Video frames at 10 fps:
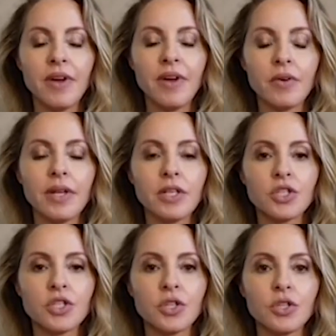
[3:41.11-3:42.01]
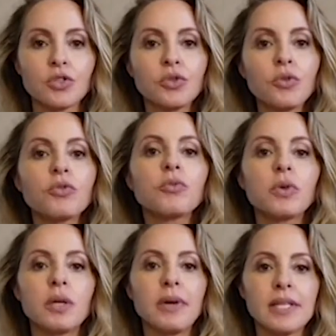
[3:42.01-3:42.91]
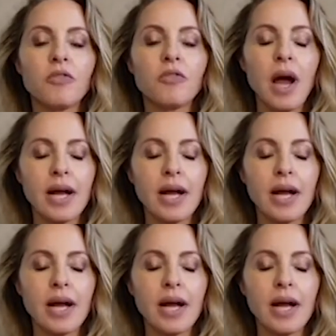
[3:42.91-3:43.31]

foundational truth within myself,